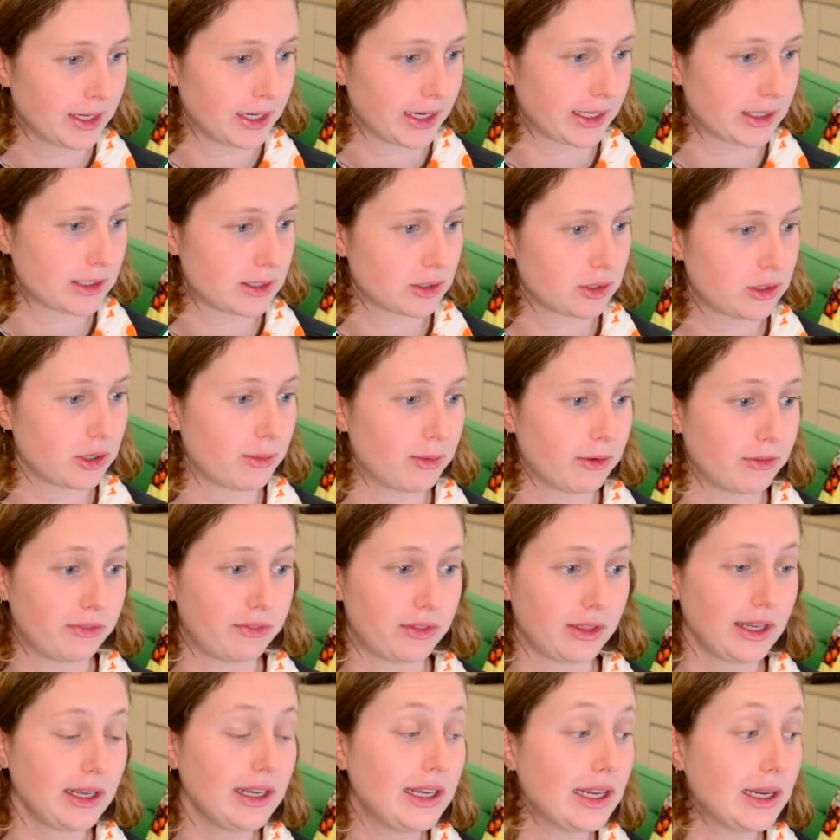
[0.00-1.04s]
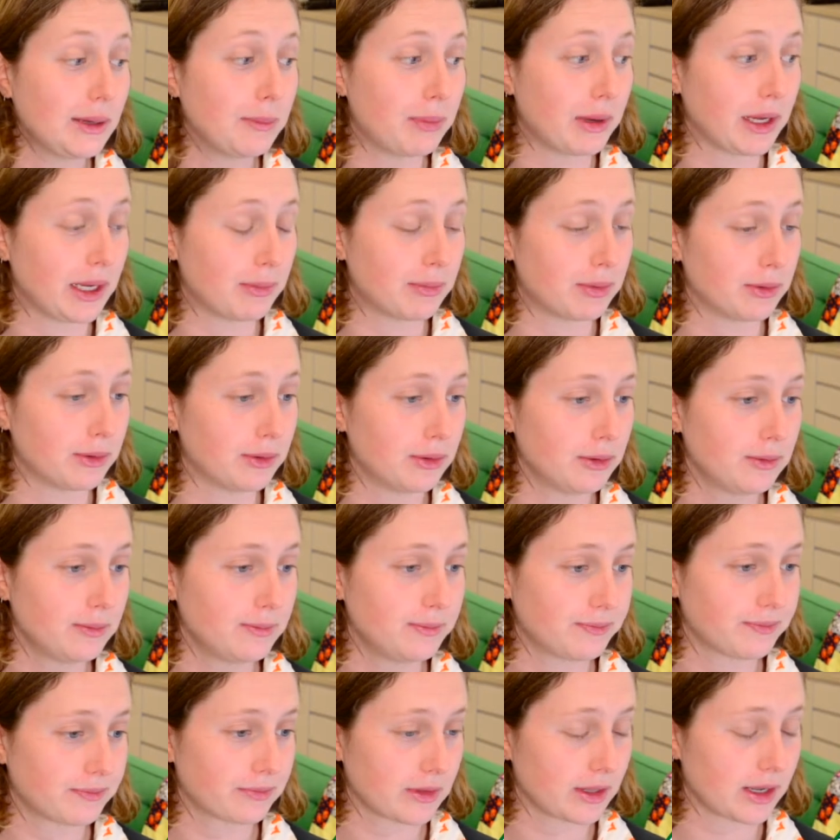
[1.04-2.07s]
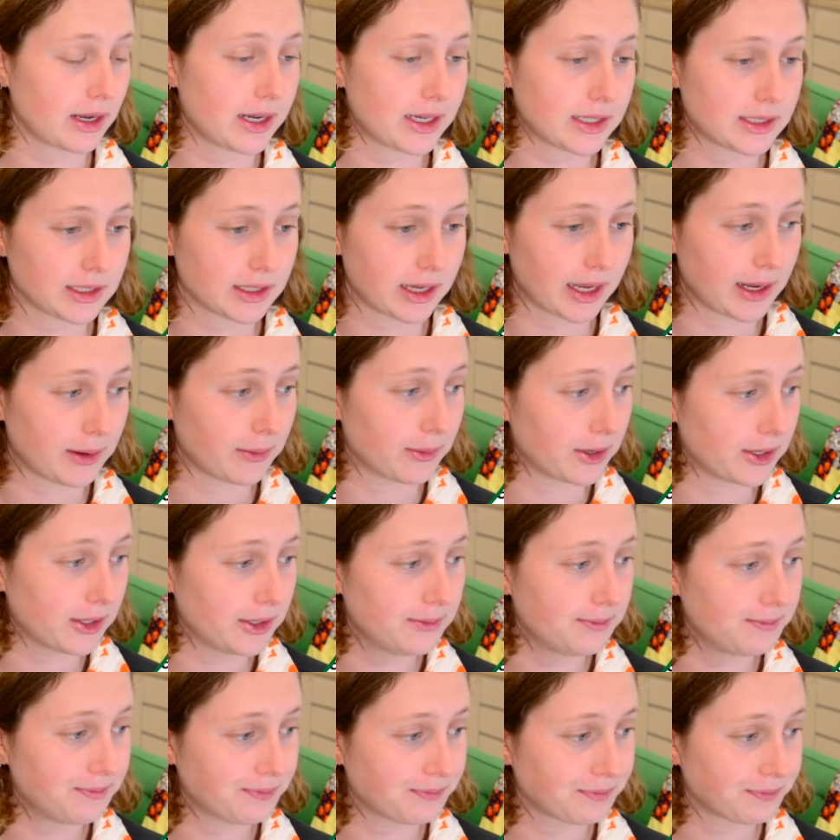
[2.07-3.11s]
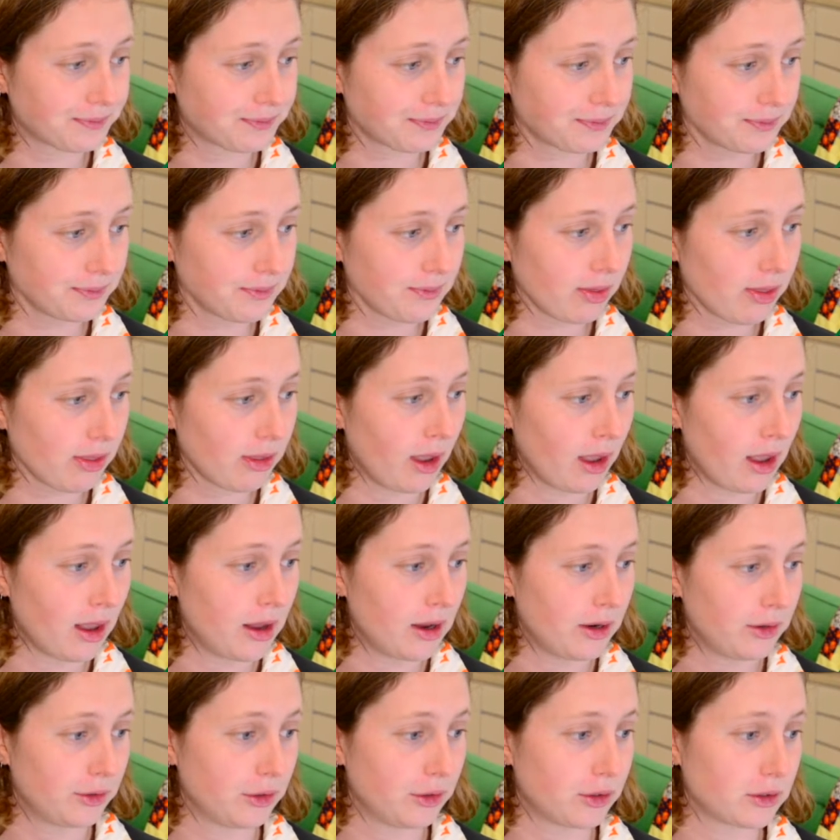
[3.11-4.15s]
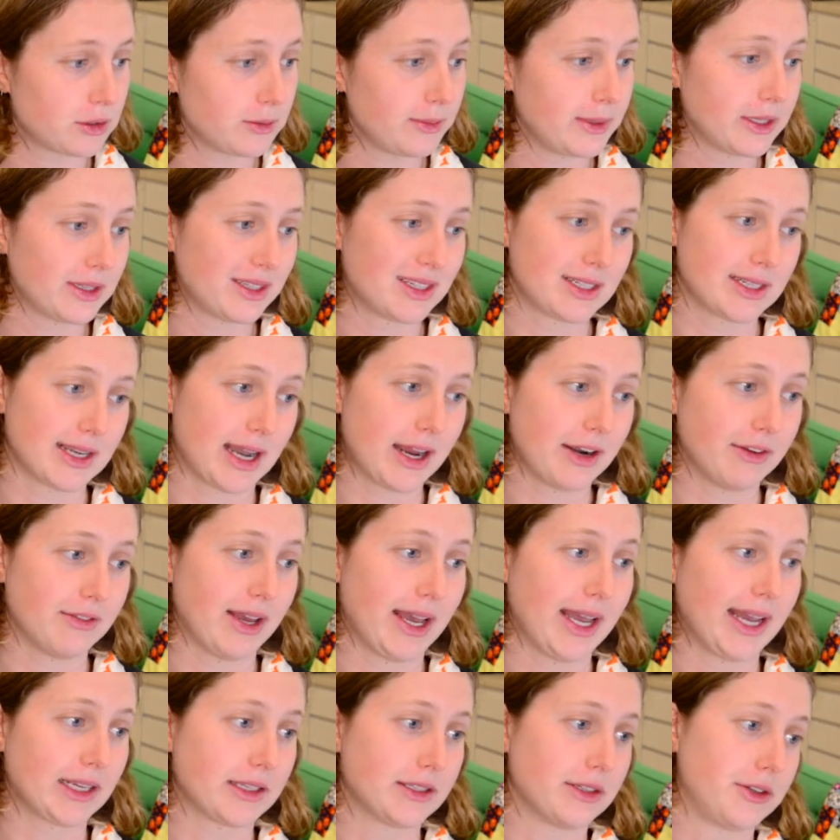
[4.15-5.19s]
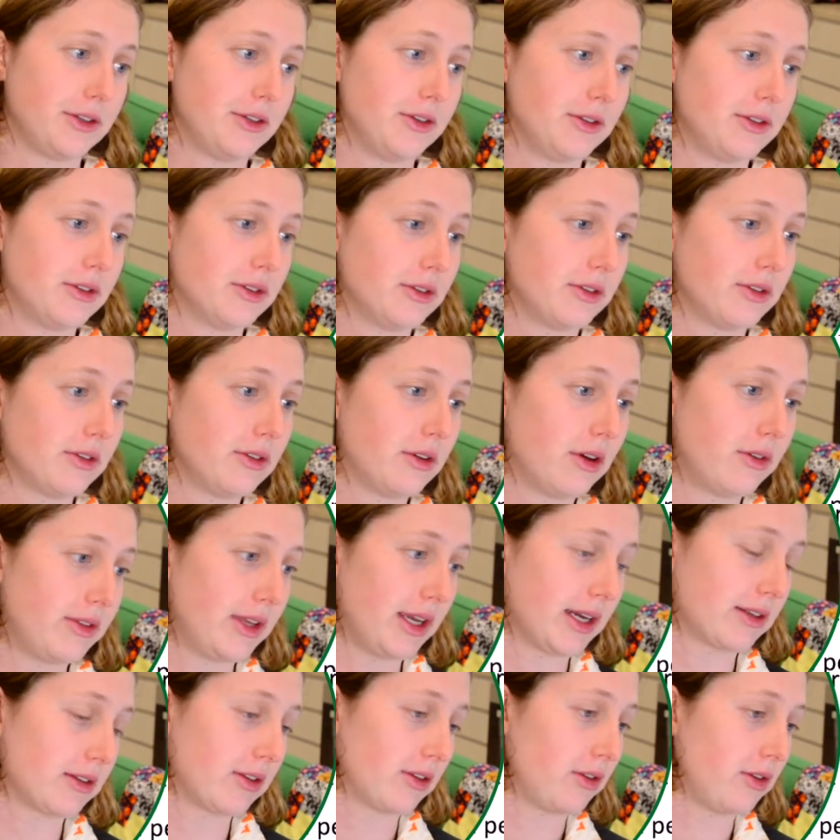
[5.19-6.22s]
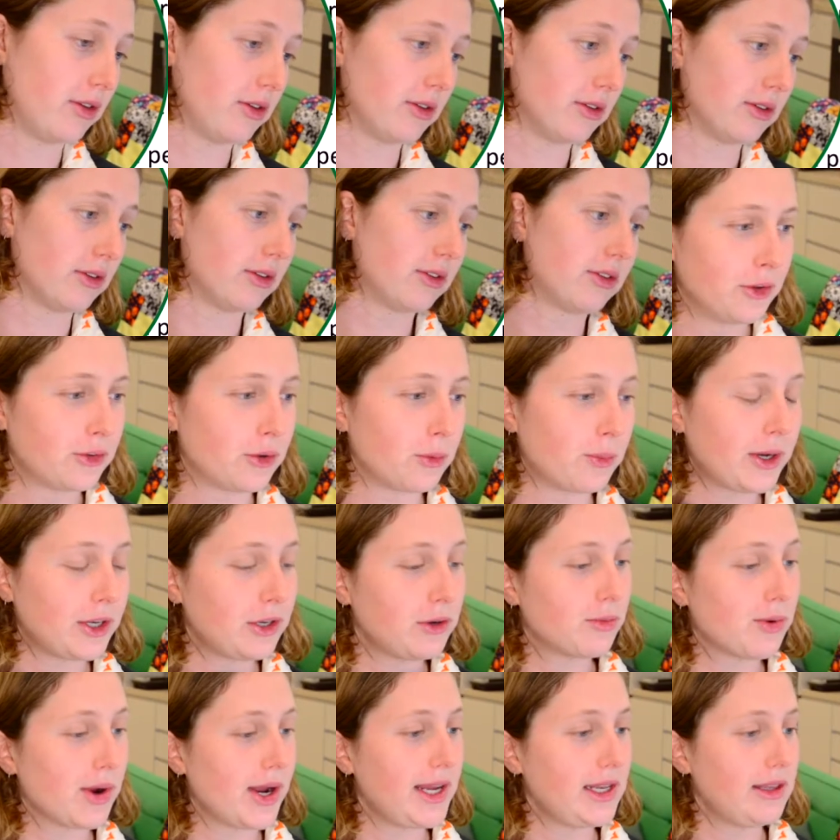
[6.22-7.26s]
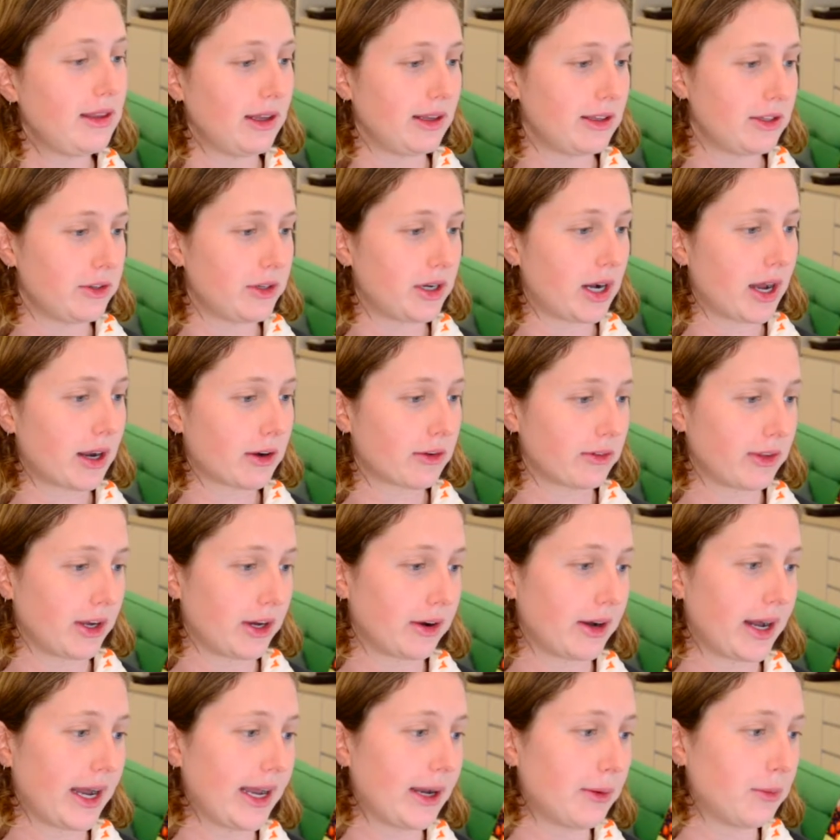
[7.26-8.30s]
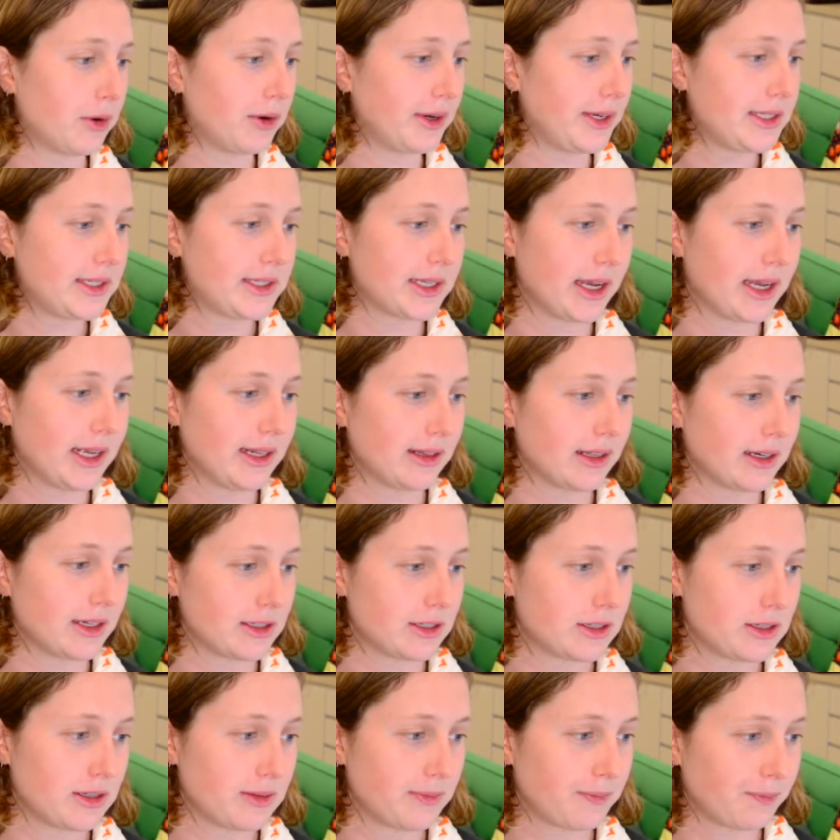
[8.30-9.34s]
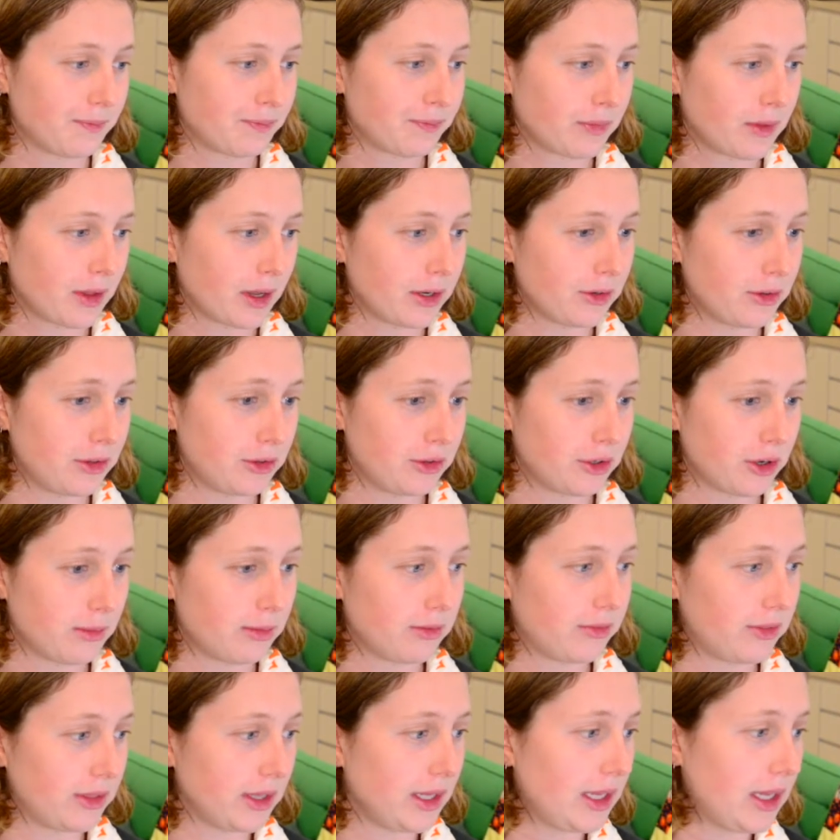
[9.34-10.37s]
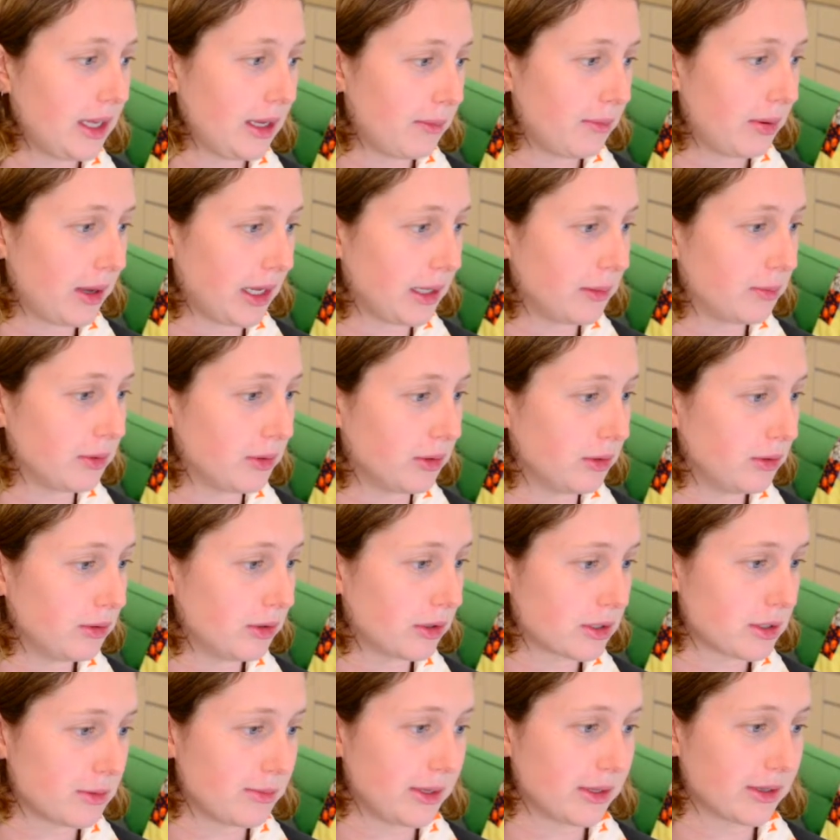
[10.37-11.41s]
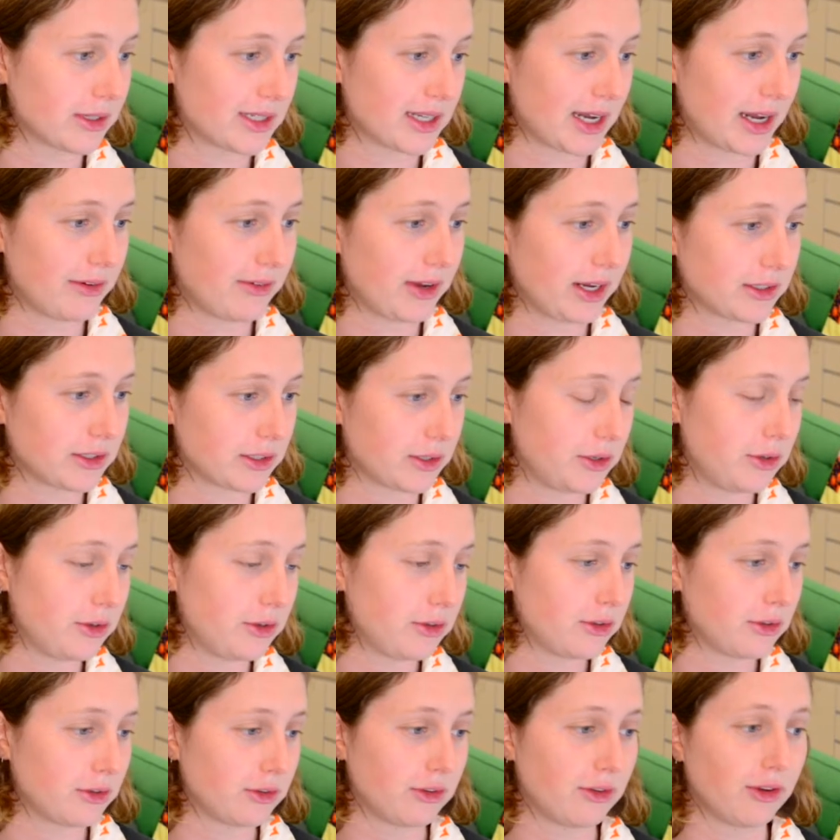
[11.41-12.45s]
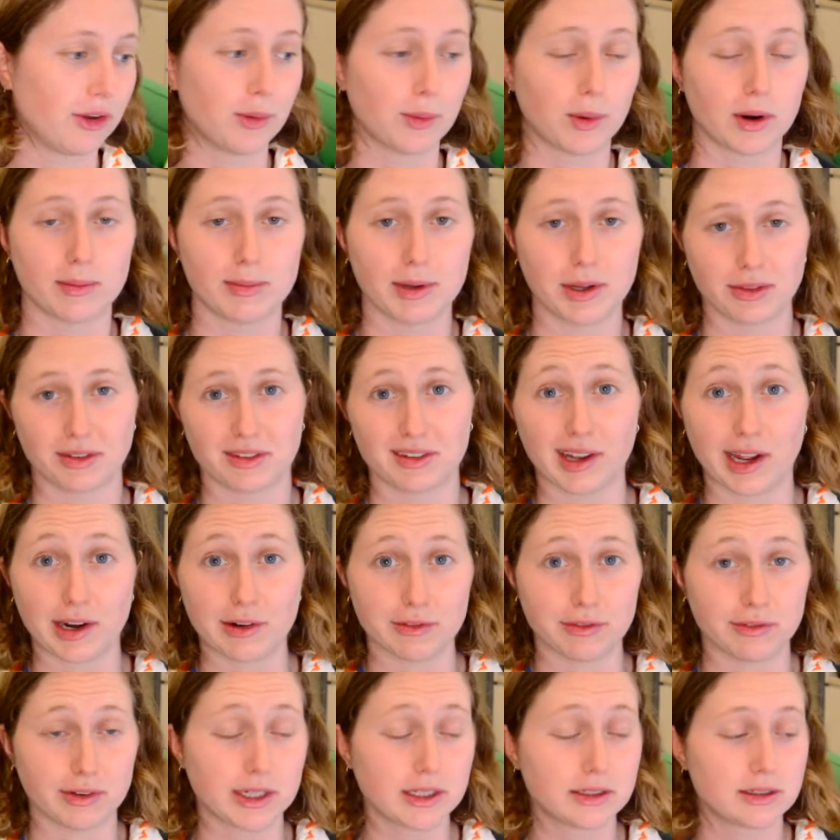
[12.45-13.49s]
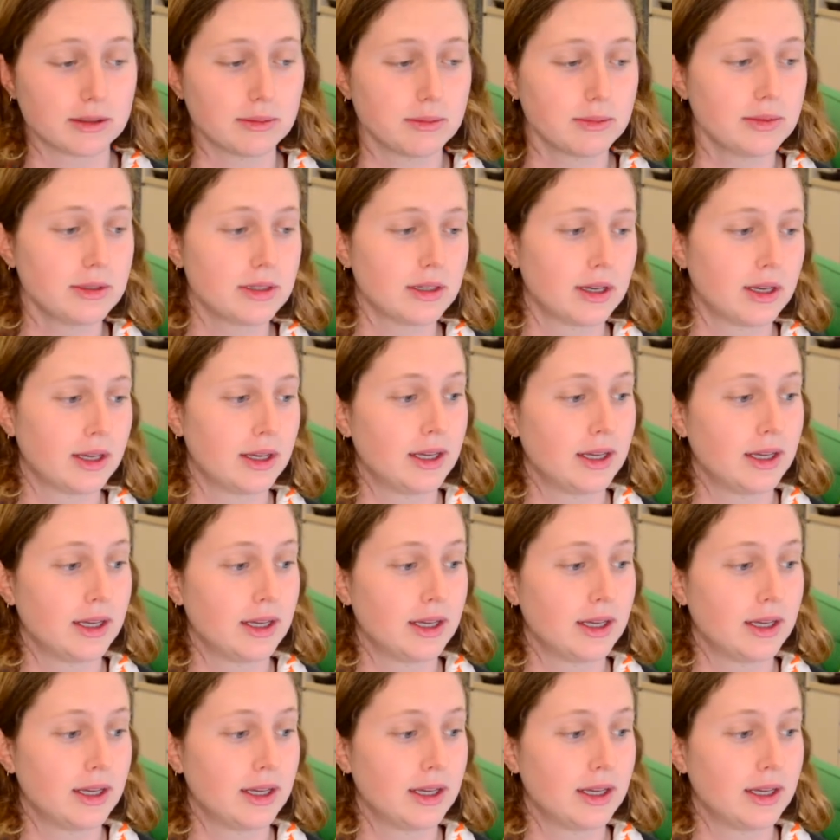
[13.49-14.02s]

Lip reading: It's a job of thinking people, that's a keyword, not to be on the side of the executioners. So when you read this, you're kind of like, okay, well, he's saying that it's the job of thinking people not to be on the side of executioners, so you want to be on the side of victims.